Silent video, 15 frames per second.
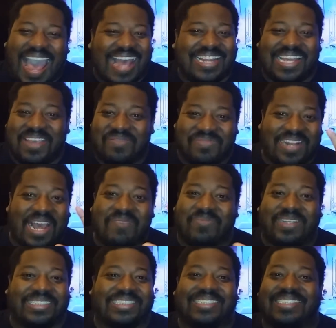like
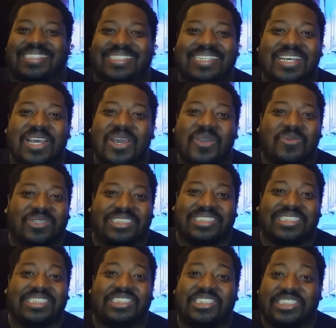Blockbuster was
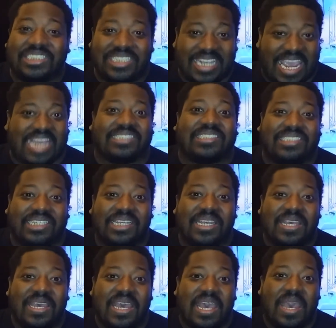the shit
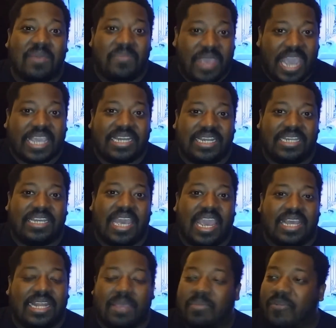back in the
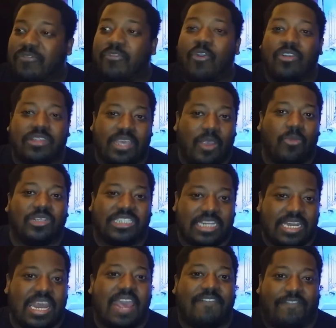day. Like before there was
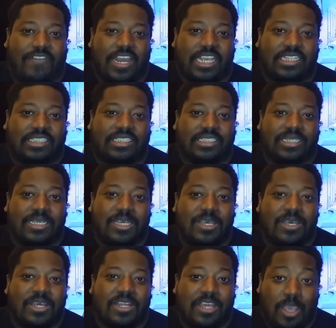Netflix
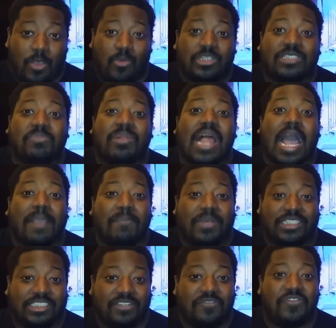there was
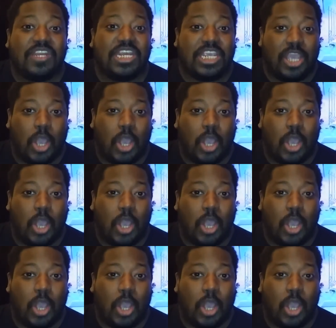Blockbuster Video.